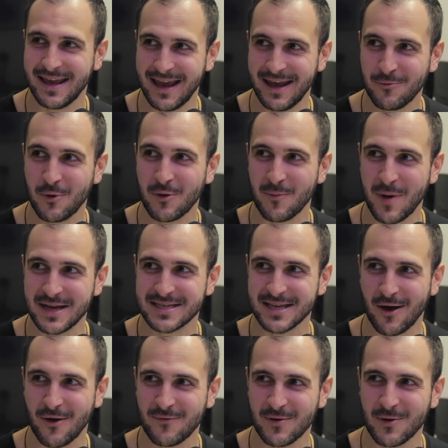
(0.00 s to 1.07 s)
in with
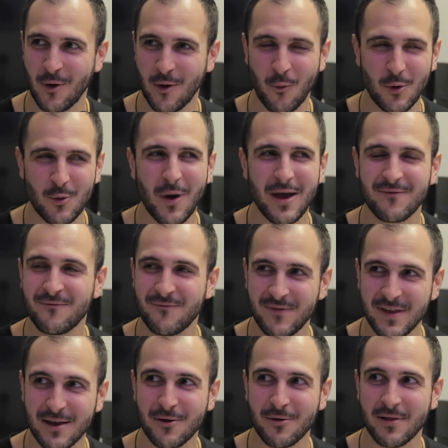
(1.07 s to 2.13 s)
myself and going, what do I
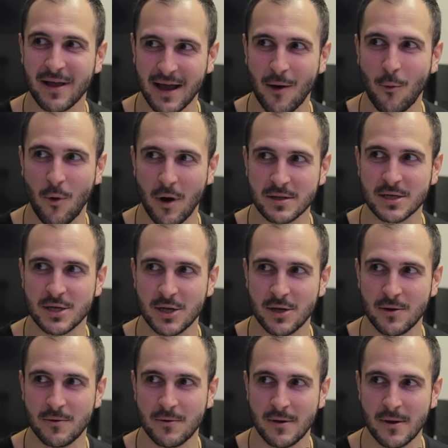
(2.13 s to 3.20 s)
feel like I want to
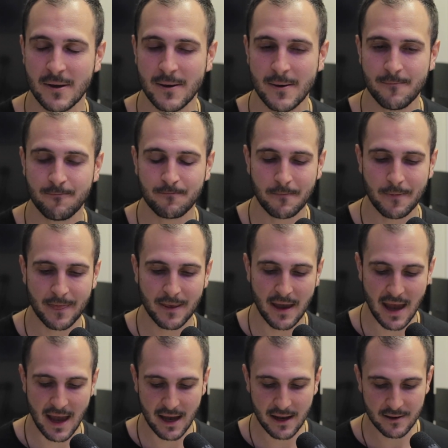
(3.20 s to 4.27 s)
do?
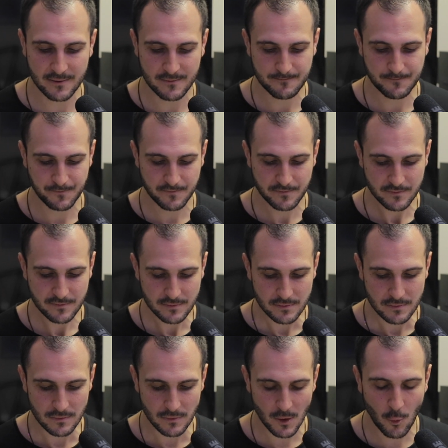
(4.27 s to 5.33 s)
And
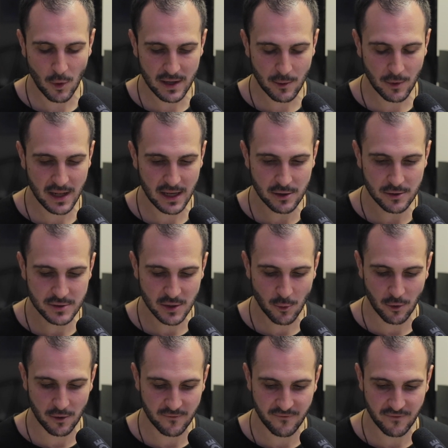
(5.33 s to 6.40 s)
when I use the
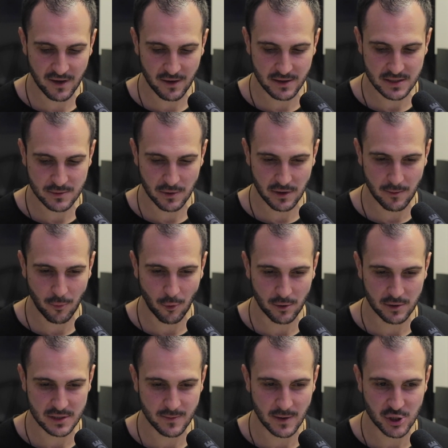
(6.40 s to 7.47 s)
word feel, it's really
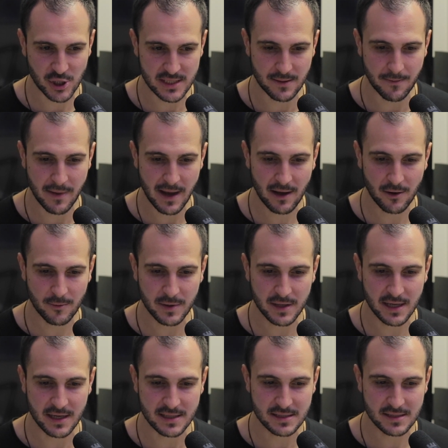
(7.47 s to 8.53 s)
important, especially as a male,
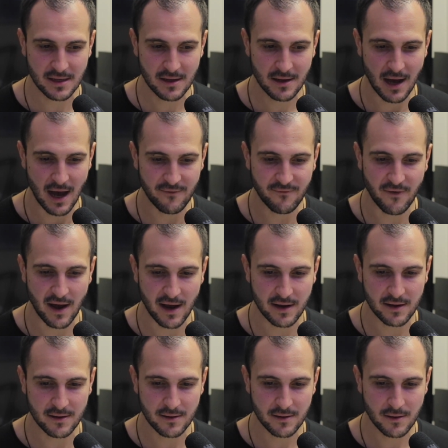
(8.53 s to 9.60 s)
because I
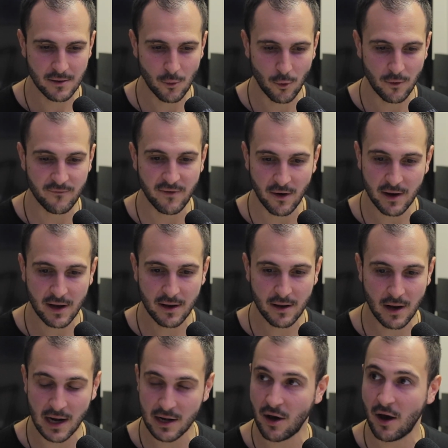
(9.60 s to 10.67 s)
find we're very
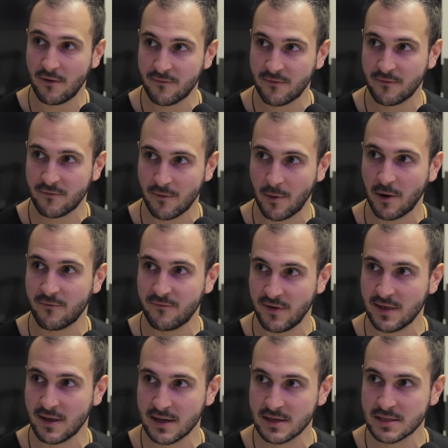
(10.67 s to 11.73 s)
cut off from our
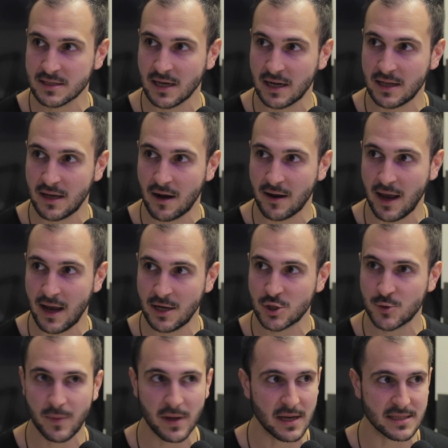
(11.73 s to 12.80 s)
feelings at a young
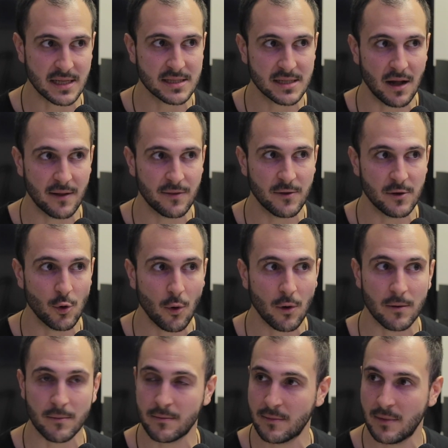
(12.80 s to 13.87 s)
age, because it's not the
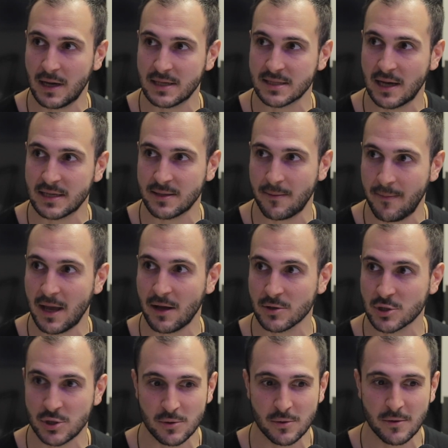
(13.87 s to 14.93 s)
norm as a male
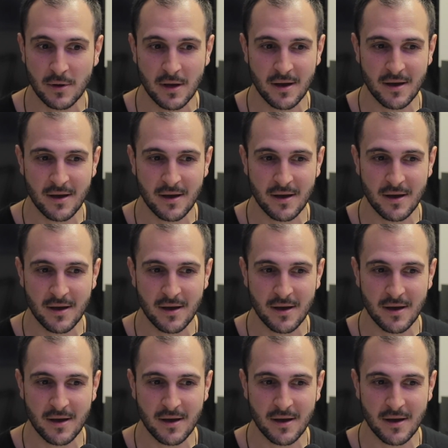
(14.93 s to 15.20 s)
to